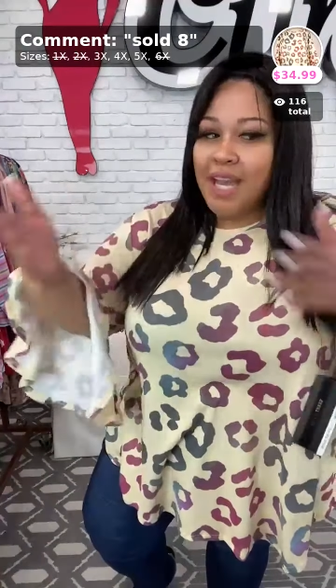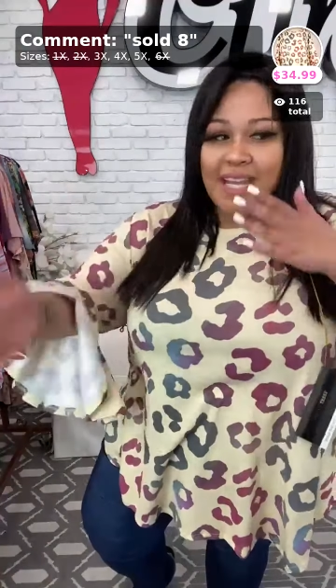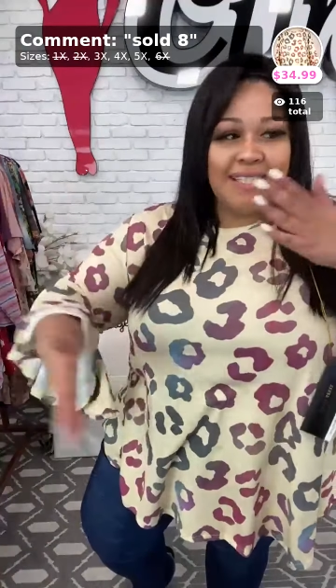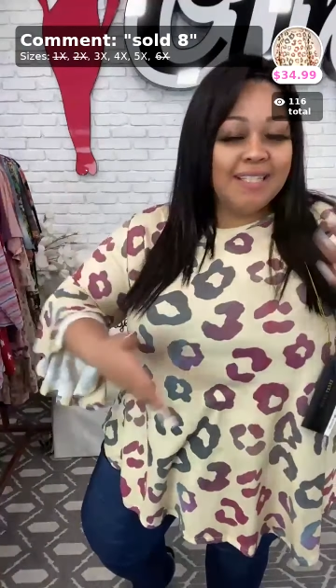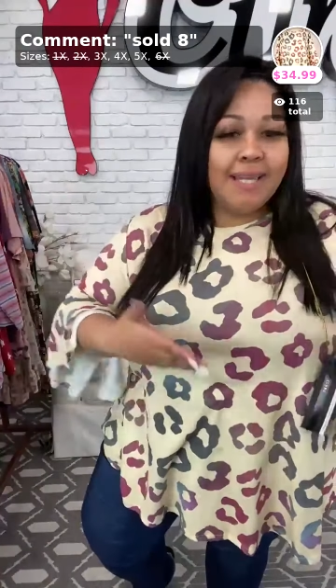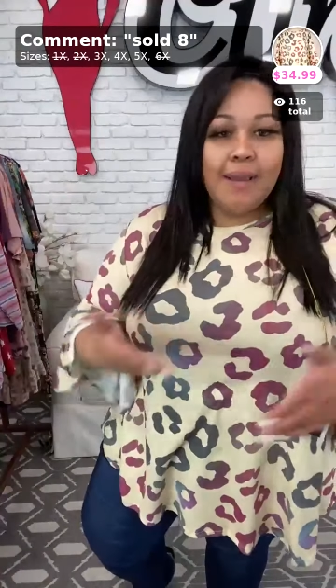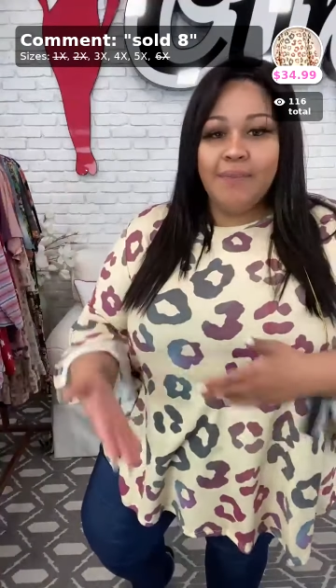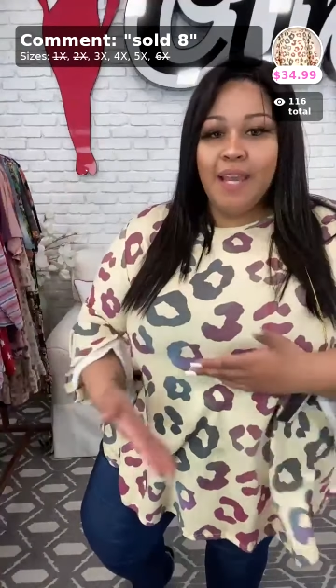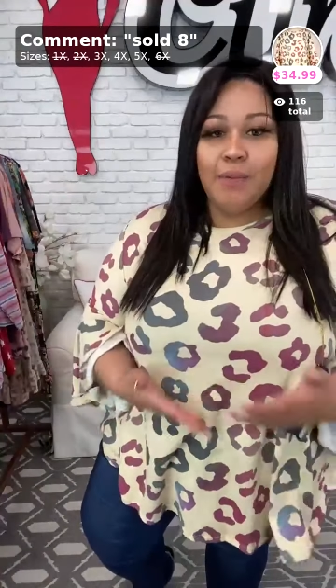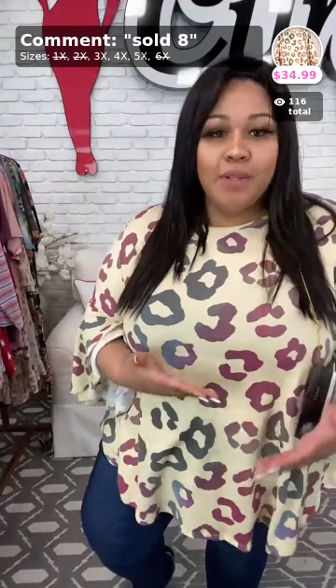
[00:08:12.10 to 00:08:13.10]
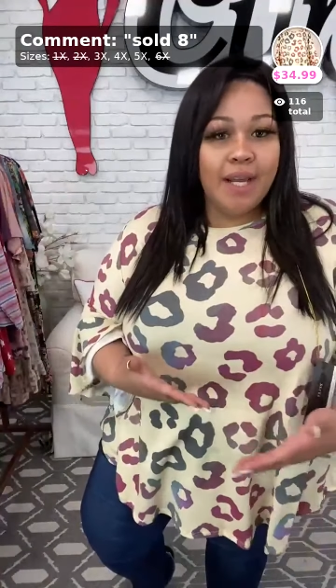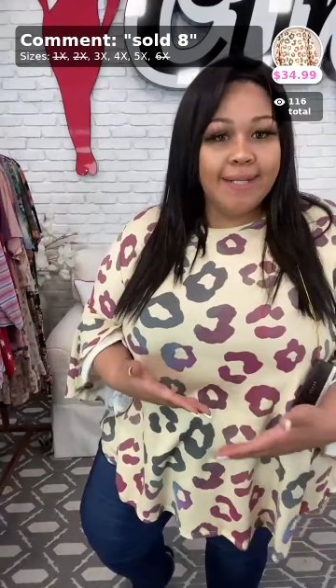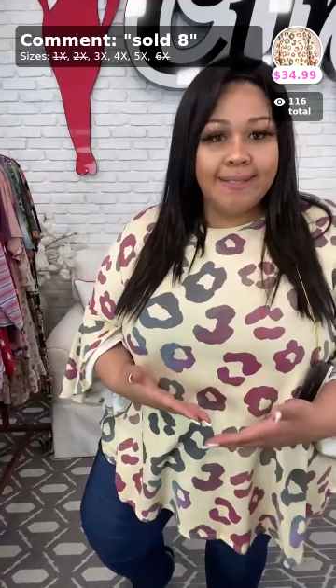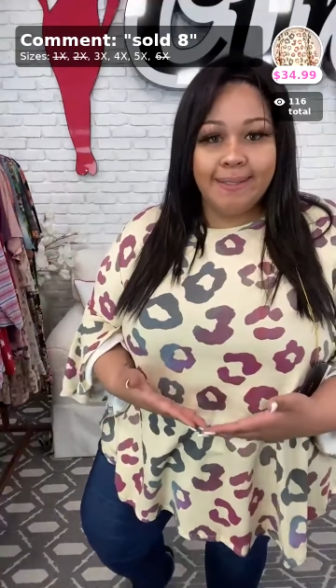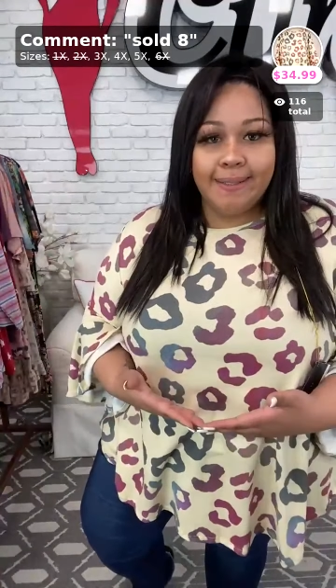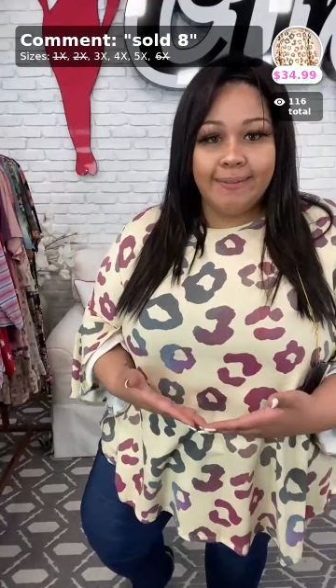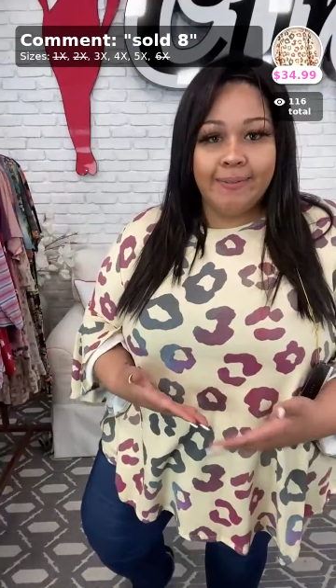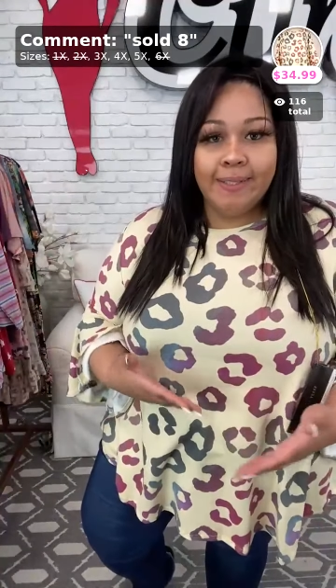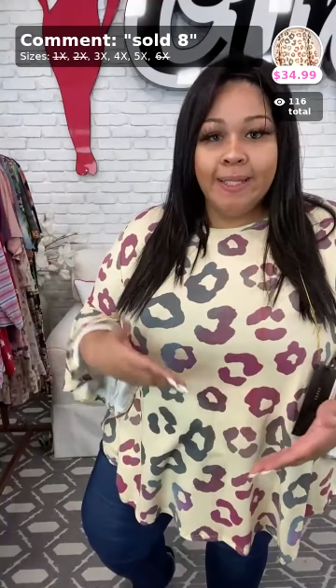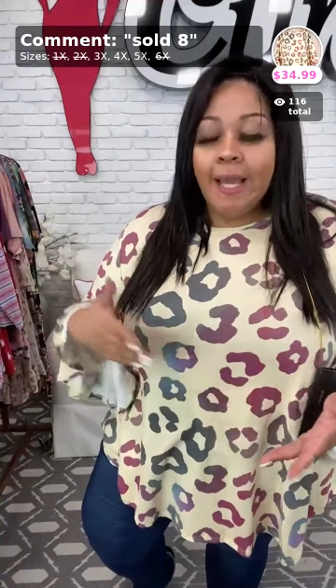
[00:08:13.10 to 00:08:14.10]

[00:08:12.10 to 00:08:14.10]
It's the same thing with night shift.